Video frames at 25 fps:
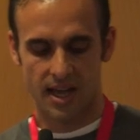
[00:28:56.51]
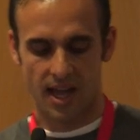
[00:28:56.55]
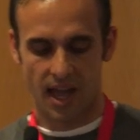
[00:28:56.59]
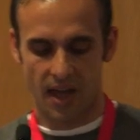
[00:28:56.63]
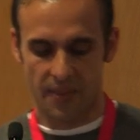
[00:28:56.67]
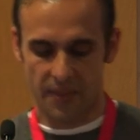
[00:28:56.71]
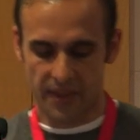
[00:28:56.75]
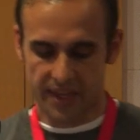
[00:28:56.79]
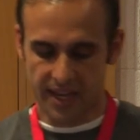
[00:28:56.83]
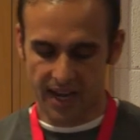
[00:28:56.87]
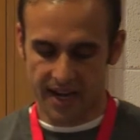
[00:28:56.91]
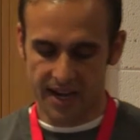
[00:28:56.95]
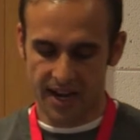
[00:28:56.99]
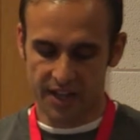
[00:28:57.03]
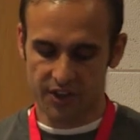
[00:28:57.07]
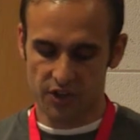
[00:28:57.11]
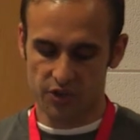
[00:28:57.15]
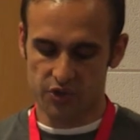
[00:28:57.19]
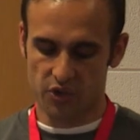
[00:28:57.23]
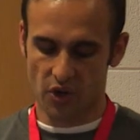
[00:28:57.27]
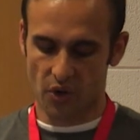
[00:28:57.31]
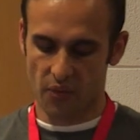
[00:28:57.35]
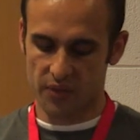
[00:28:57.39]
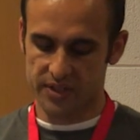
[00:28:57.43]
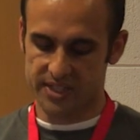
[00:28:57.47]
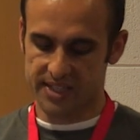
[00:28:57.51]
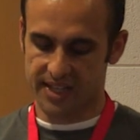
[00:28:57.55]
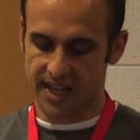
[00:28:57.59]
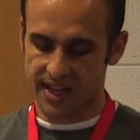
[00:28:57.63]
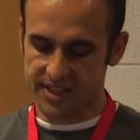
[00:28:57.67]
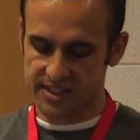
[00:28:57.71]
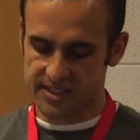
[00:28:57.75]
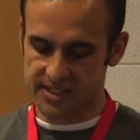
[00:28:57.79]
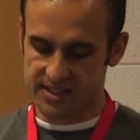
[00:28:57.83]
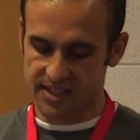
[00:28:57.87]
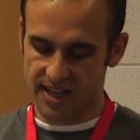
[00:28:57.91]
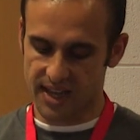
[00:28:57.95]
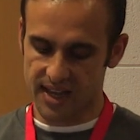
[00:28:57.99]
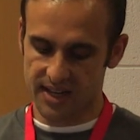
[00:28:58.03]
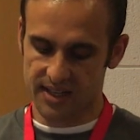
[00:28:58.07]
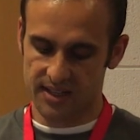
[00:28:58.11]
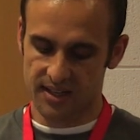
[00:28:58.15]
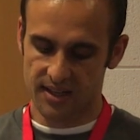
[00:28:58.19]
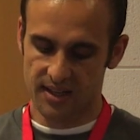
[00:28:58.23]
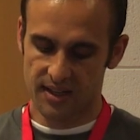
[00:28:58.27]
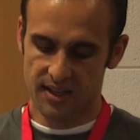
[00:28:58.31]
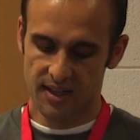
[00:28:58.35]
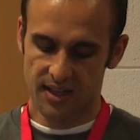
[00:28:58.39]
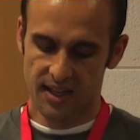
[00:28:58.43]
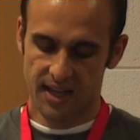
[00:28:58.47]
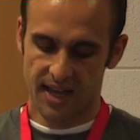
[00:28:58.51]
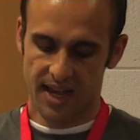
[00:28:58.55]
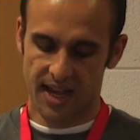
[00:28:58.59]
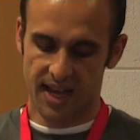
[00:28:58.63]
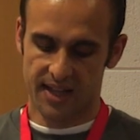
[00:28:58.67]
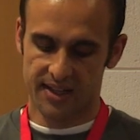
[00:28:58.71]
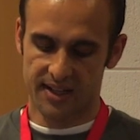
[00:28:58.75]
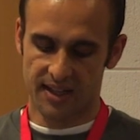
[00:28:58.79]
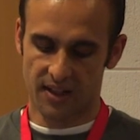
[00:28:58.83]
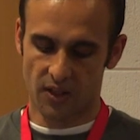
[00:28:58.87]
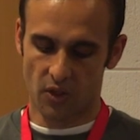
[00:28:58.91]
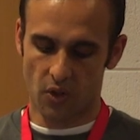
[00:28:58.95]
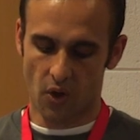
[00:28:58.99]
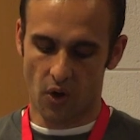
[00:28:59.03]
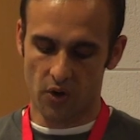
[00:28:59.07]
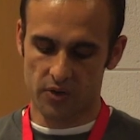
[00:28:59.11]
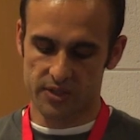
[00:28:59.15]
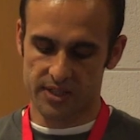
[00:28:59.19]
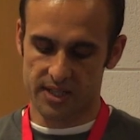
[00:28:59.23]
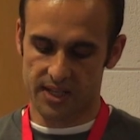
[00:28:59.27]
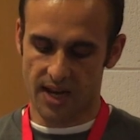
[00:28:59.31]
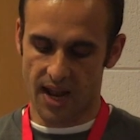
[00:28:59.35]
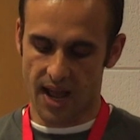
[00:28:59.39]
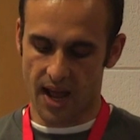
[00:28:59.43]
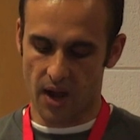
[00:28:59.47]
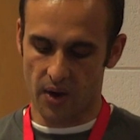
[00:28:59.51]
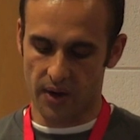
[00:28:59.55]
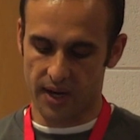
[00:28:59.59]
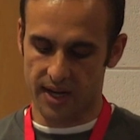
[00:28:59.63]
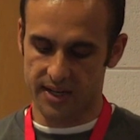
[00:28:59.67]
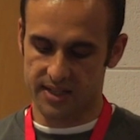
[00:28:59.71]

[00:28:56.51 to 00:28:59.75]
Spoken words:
And the Knative service gets that, and it logs it out.